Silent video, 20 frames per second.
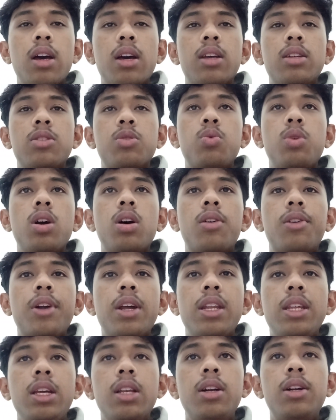as we
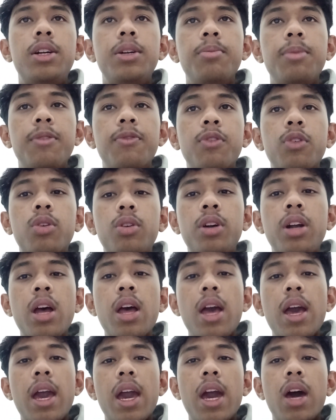already learned before,
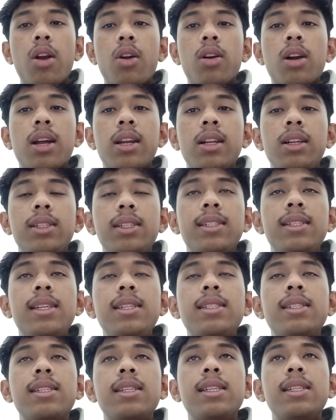error
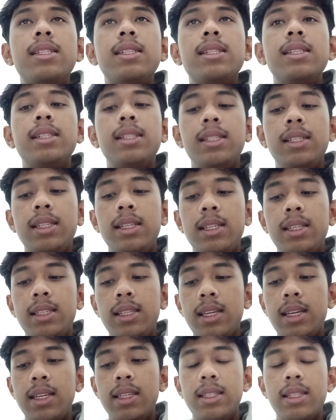analysis is
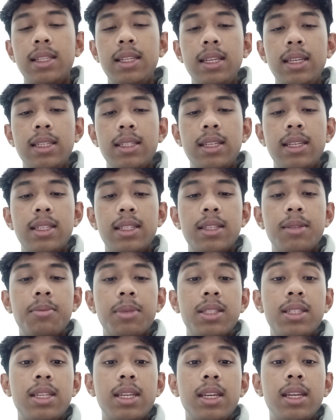the
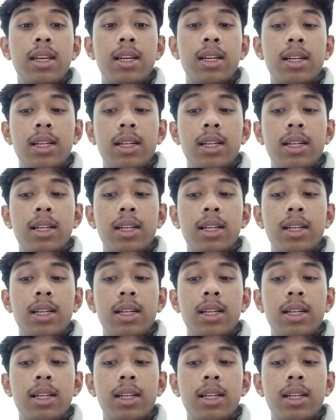systematic